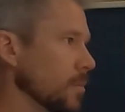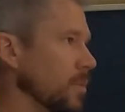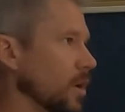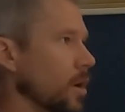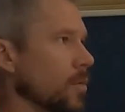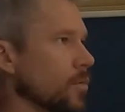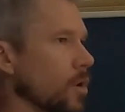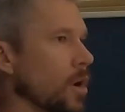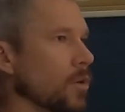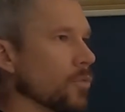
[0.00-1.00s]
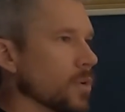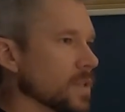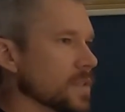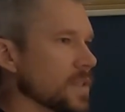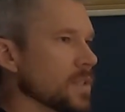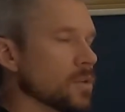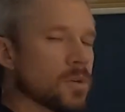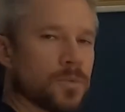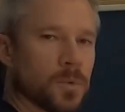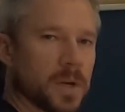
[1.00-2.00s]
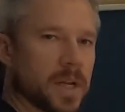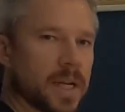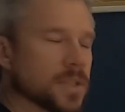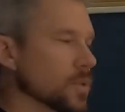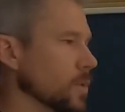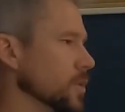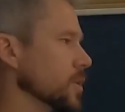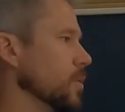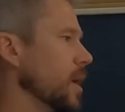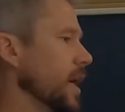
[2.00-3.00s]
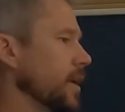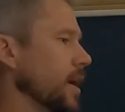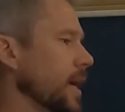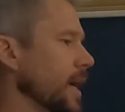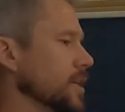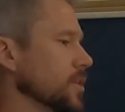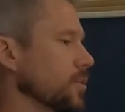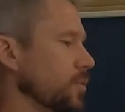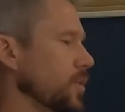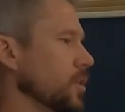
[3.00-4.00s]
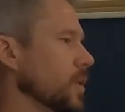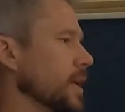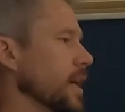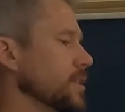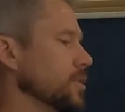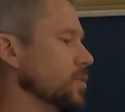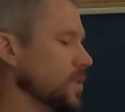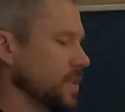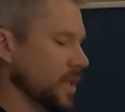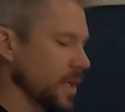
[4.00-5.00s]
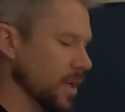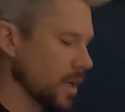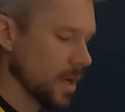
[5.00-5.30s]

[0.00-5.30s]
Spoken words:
But overall, for a single 49-inch ultra wide, I actually feel like I do sit